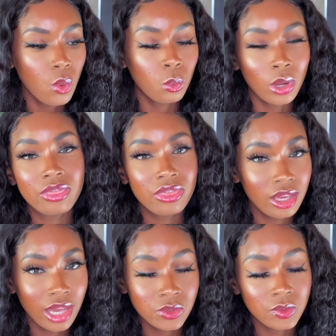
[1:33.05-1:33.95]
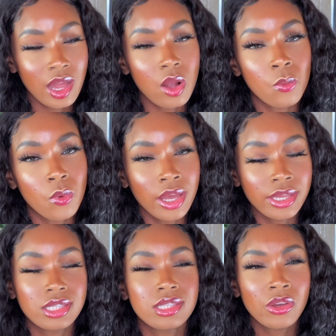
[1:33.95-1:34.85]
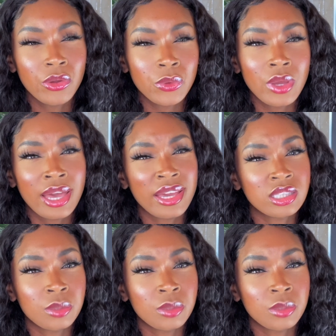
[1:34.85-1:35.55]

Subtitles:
One thing I do not want is tell you guys